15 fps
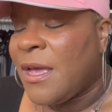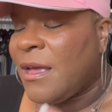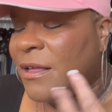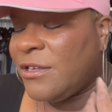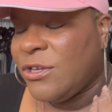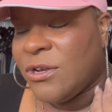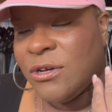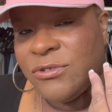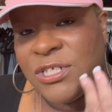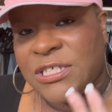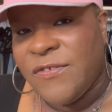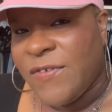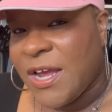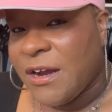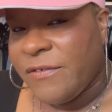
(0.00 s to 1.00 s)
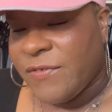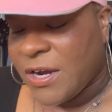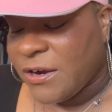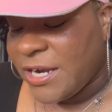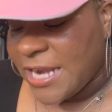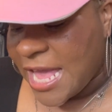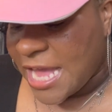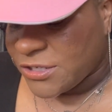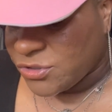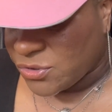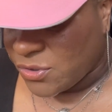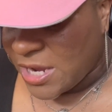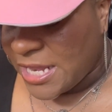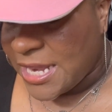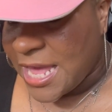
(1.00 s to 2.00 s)
you know, just very, very
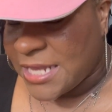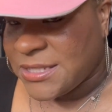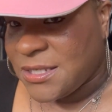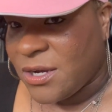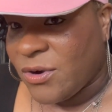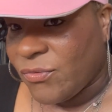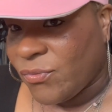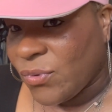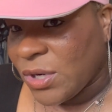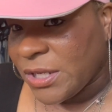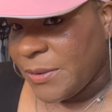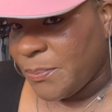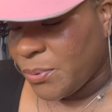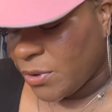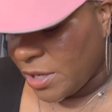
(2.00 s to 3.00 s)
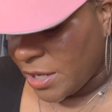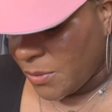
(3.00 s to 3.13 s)
natural, and that's a really pretty